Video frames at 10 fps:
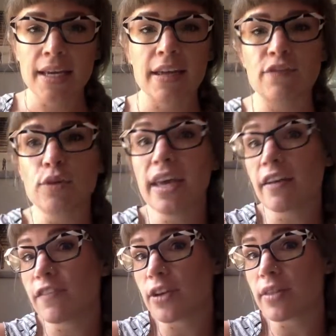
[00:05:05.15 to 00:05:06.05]
If you
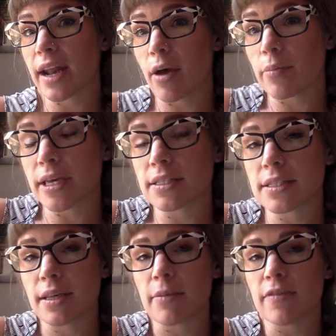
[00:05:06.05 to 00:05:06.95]
can't figure that out, because
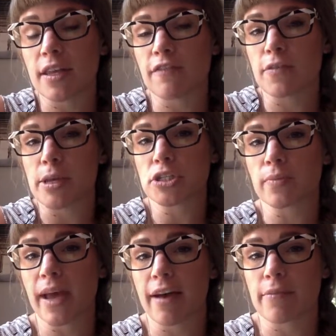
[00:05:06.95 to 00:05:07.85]
some of the information
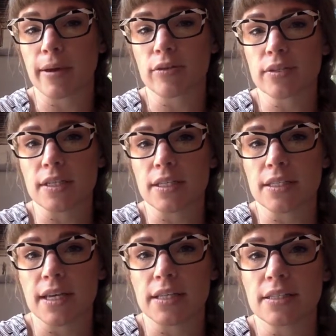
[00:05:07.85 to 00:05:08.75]
we have about those
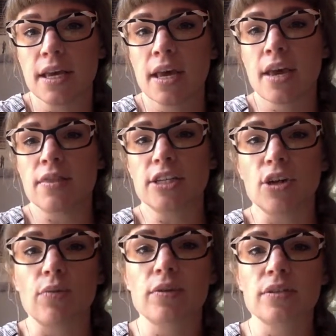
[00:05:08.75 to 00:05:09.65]
city-states, they
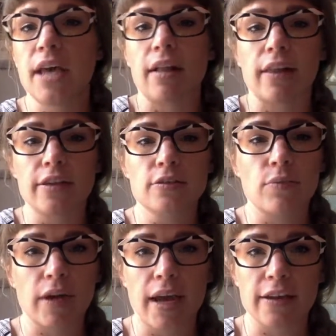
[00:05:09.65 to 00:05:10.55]
don't tell us
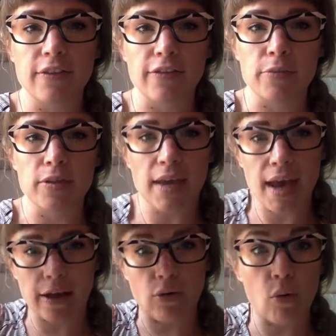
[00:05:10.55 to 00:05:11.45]
what kind of government they
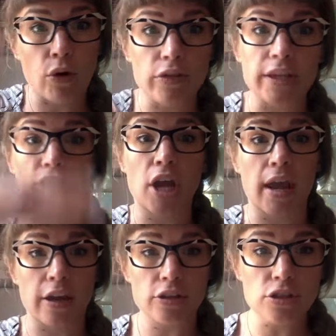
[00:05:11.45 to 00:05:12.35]
had, or they
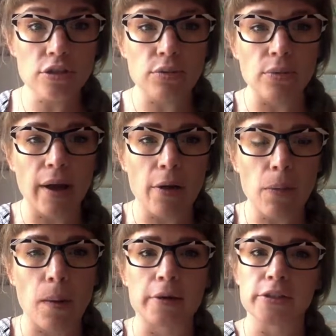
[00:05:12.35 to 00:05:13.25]
changed
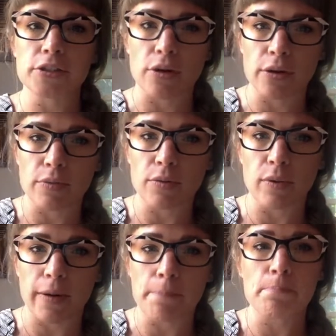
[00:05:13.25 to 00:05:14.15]
throughout. I started with
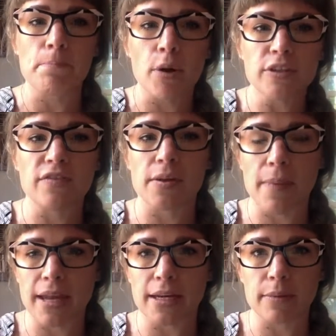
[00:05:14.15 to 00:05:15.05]
one. Most of them
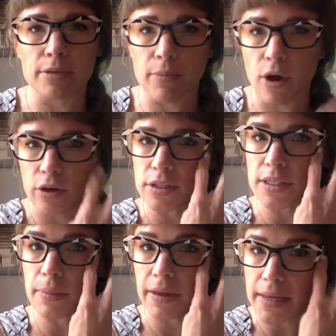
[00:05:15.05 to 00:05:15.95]
ended up
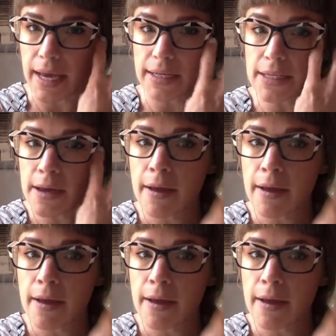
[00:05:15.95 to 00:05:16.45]
democracy by the end.